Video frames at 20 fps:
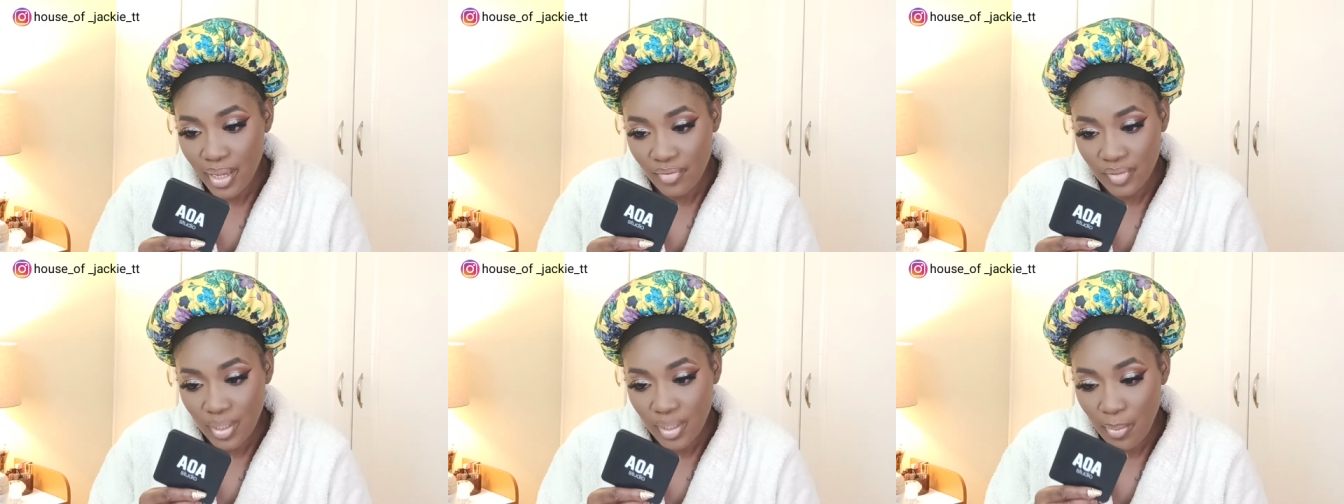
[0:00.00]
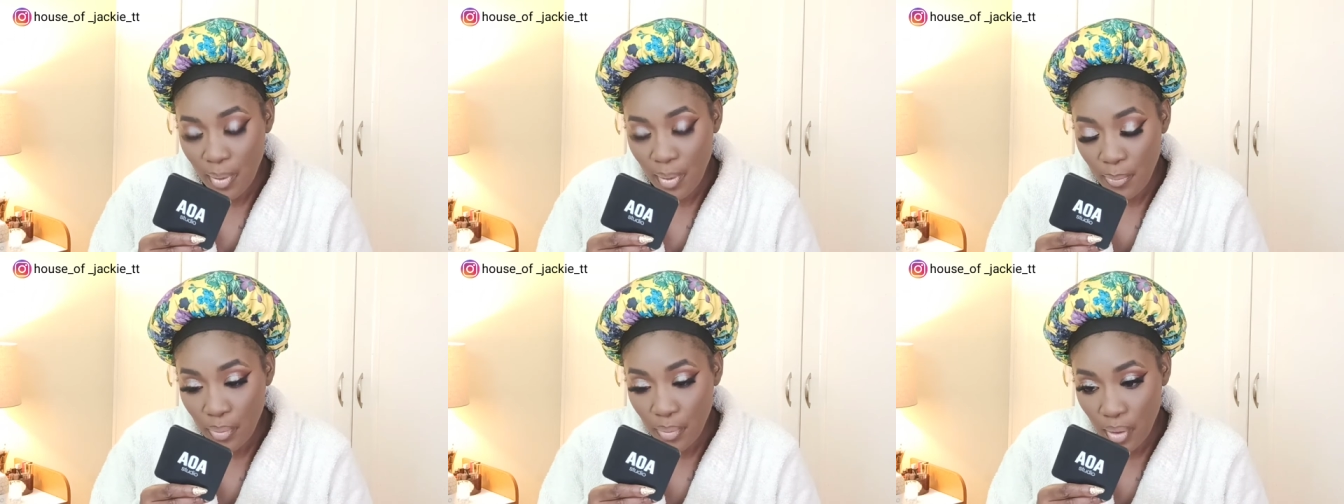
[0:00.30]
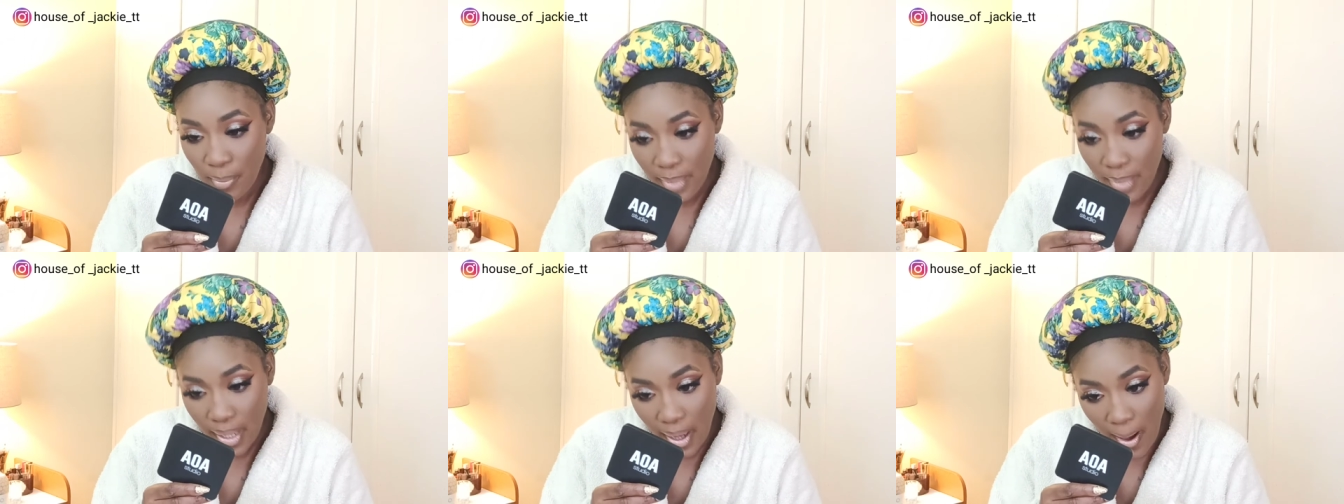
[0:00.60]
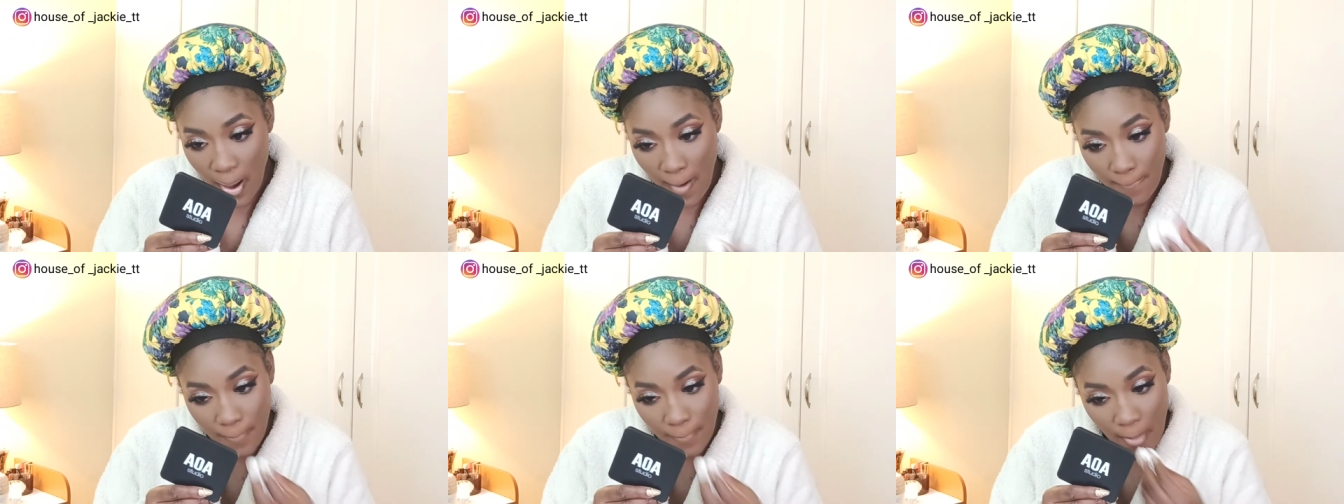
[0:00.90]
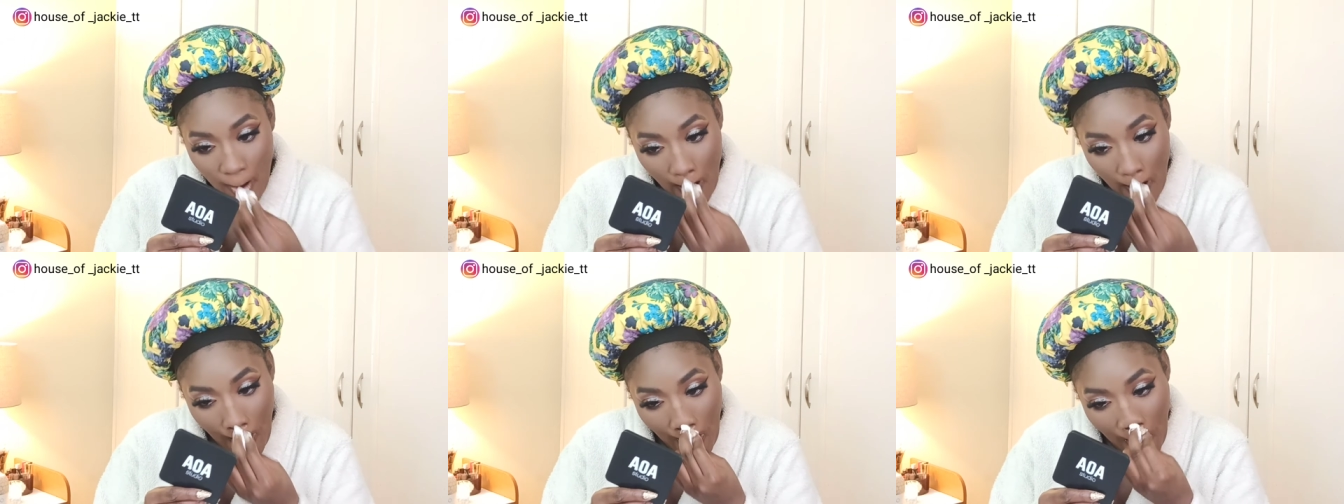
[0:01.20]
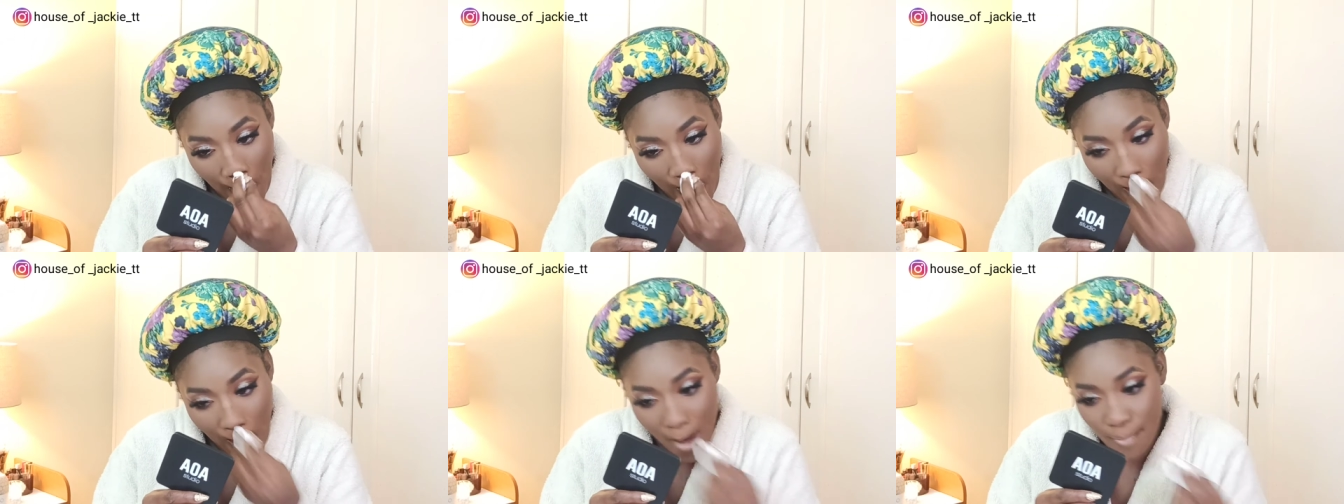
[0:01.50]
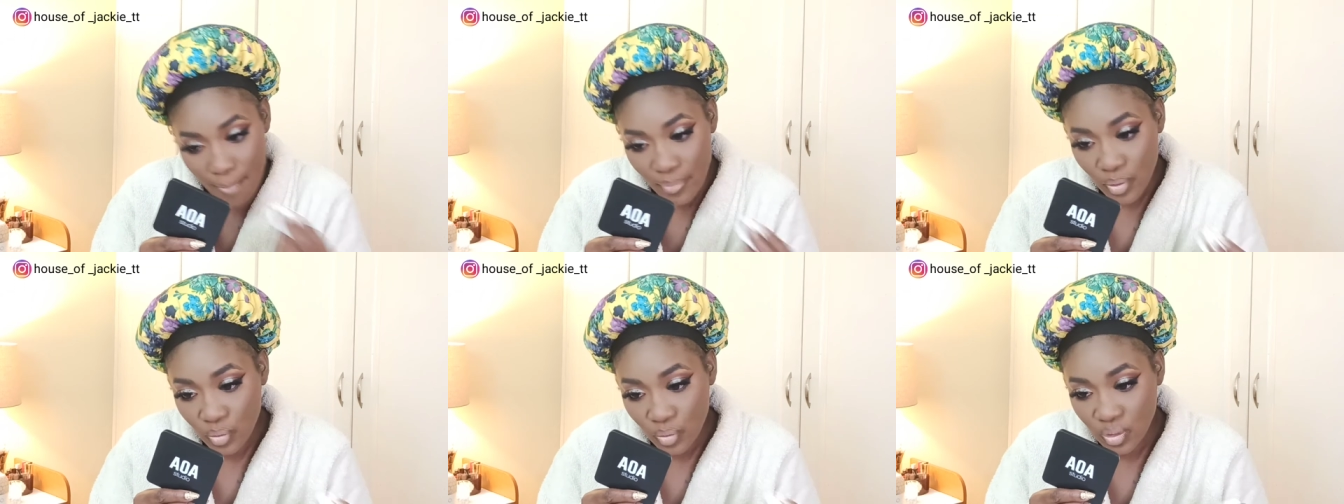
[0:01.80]
every time I put on makeup,
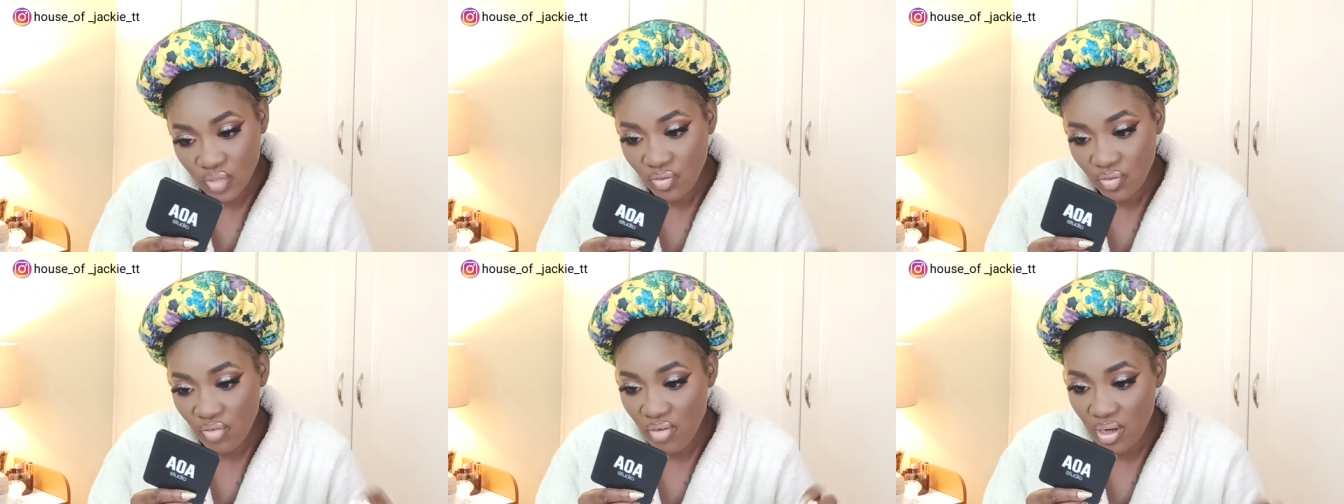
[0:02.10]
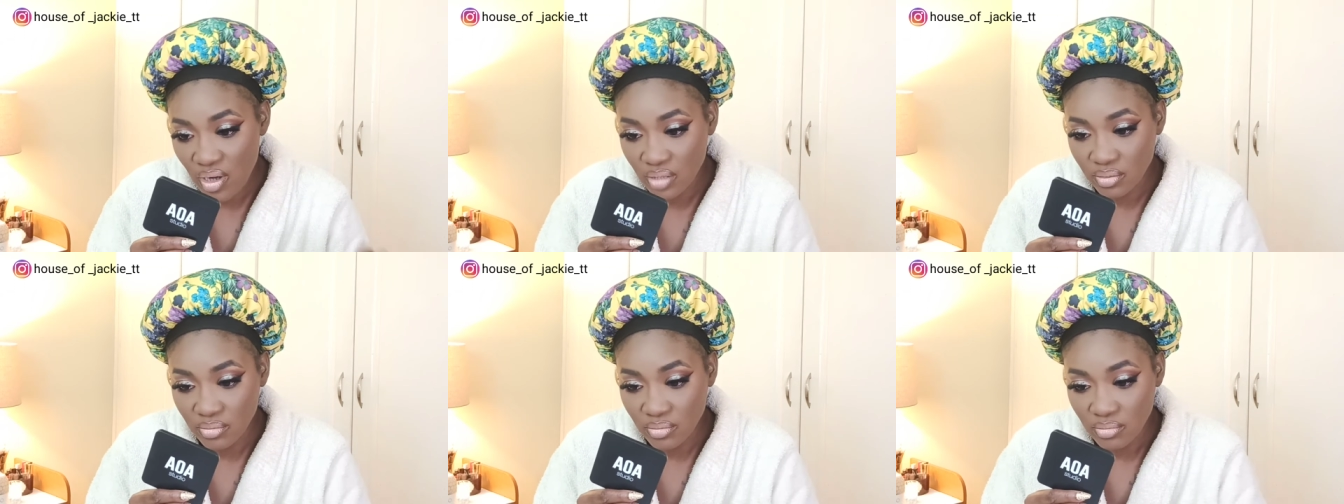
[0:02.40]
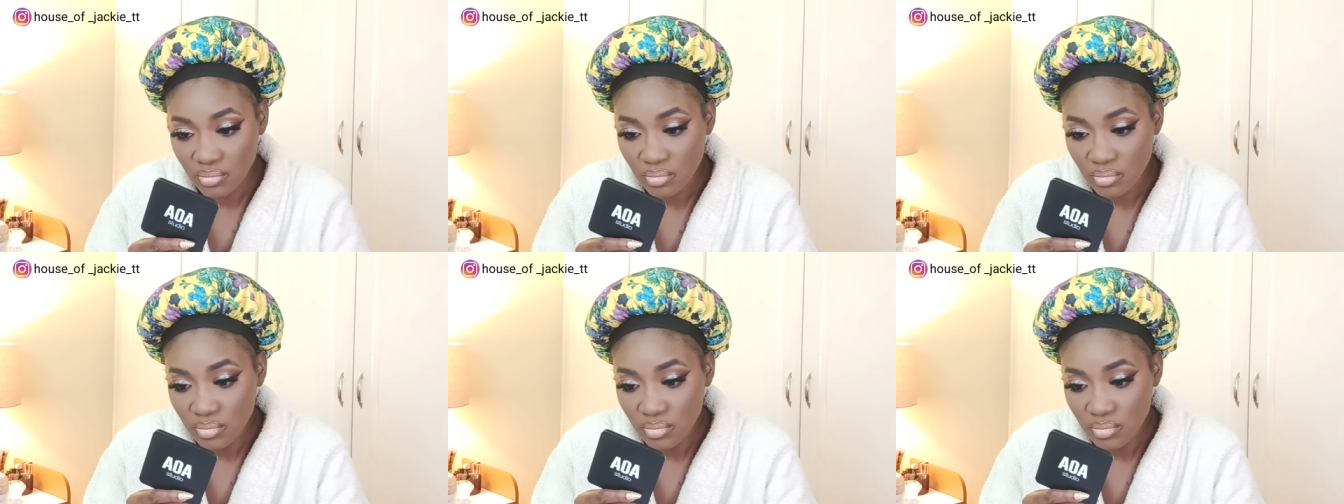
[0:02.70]
my nose will run.